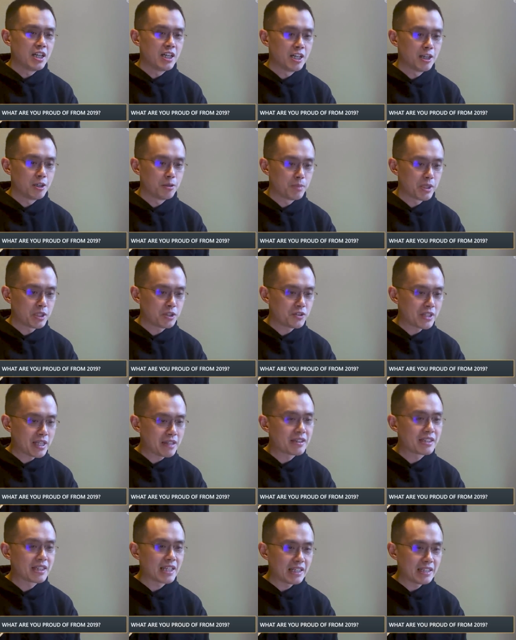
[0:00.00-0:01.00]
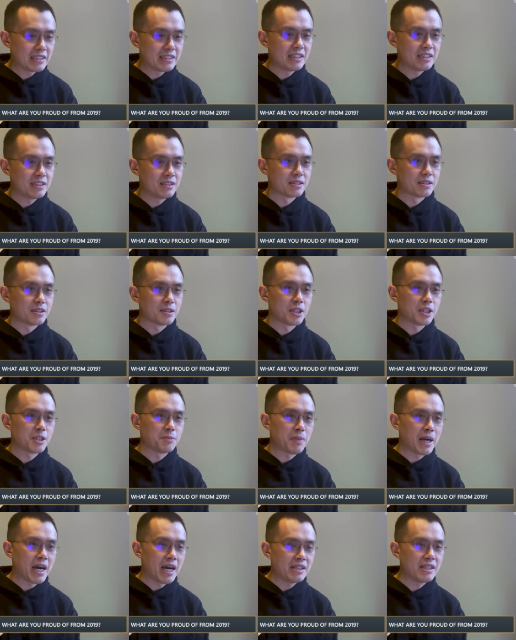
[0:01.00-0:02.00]
Um, but 2019, uh,
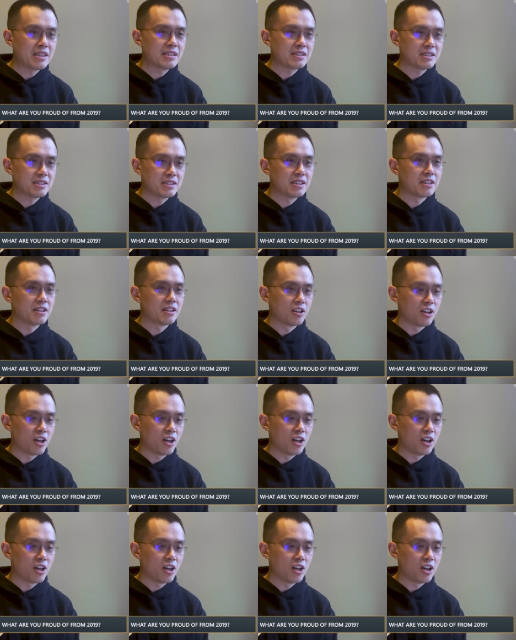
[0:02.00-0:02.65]
Binance did a